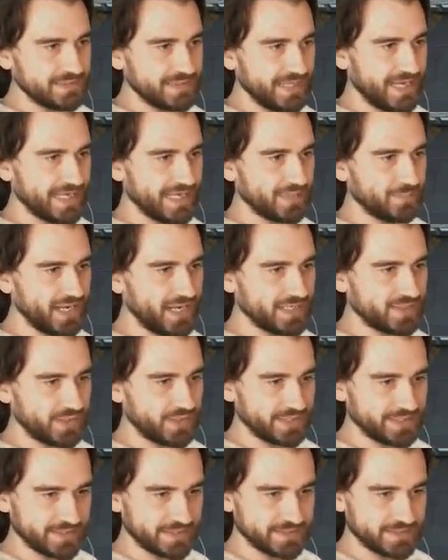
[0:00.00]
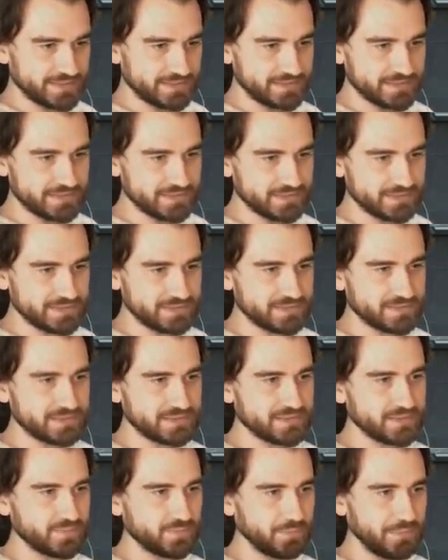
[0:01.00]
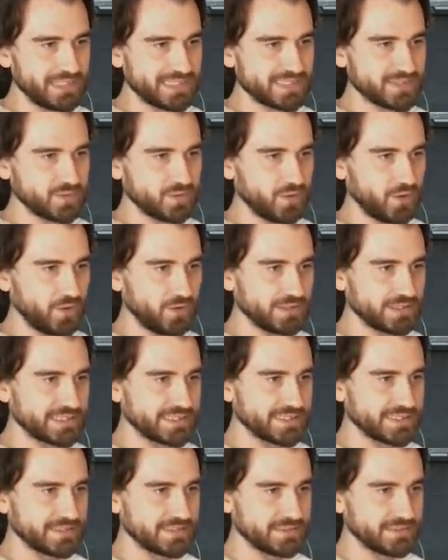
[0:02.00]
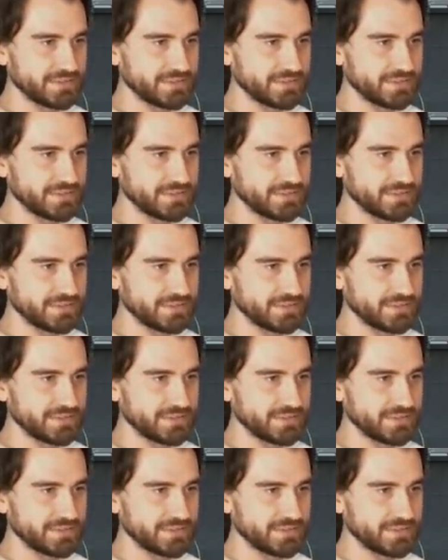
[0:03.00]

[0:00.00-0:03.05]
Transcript: And my Triton. These two cards.